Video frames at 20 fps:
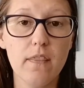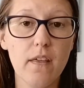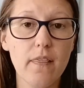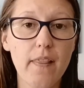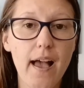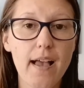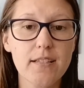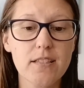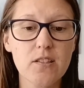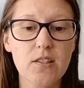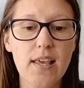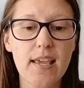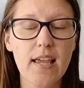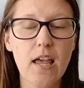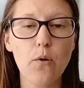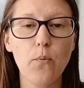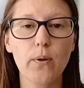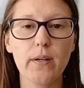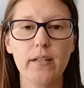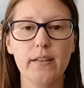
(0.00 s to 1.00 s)
The last thing
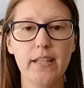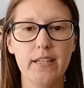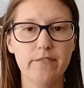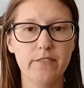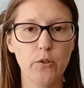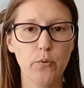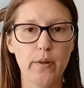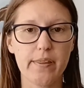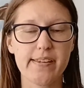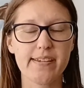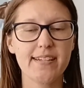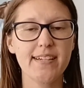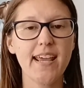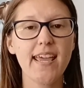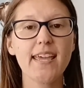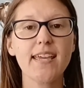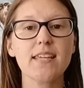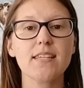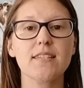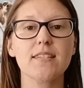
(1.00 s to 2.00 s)
I want to leave you with
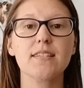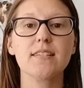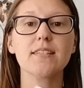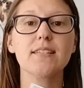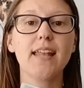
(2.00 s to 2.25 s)
today is